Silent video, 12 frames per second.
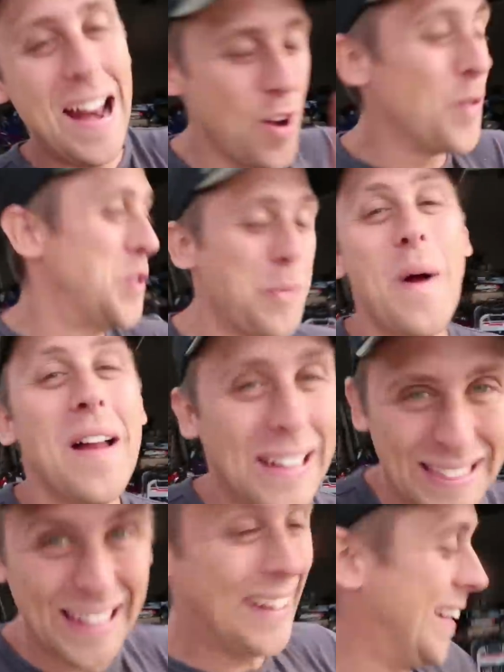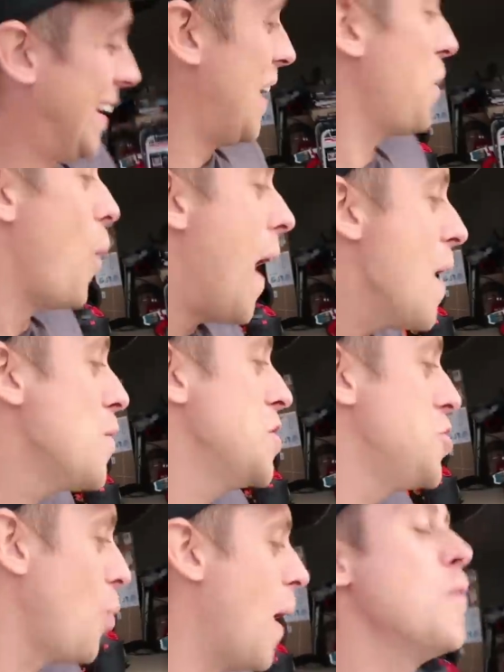I know what you're probably thinking. Like, why
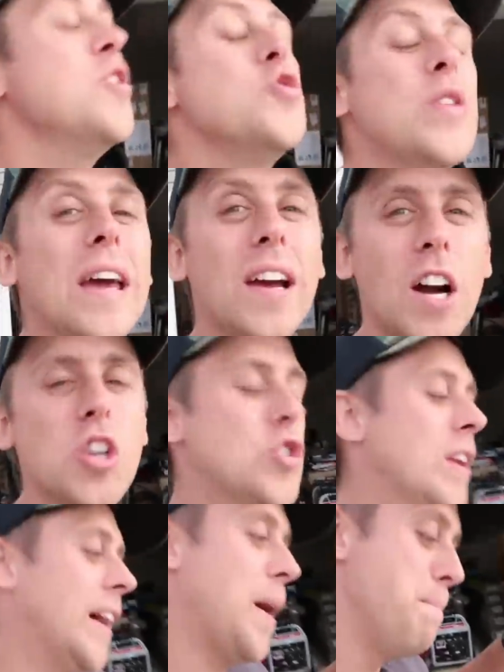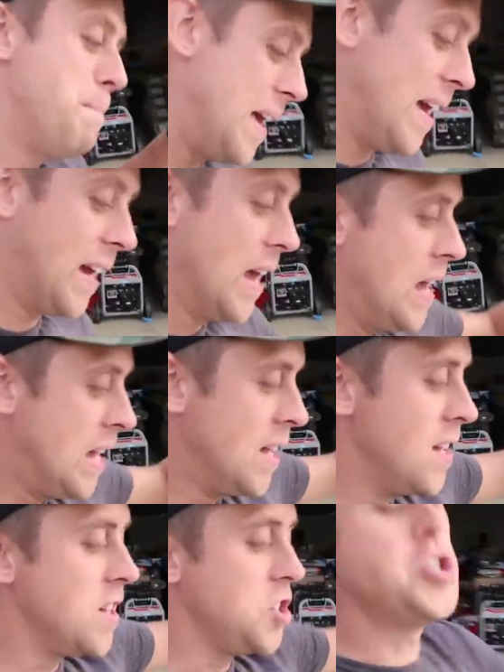would you, why wouldn't you get country like a big
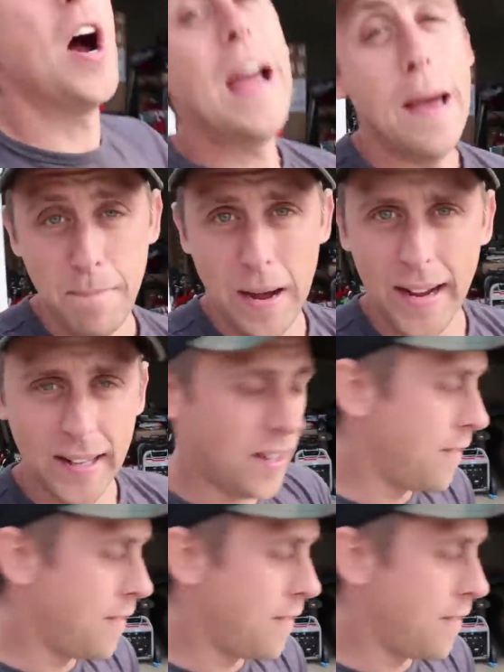giant bike,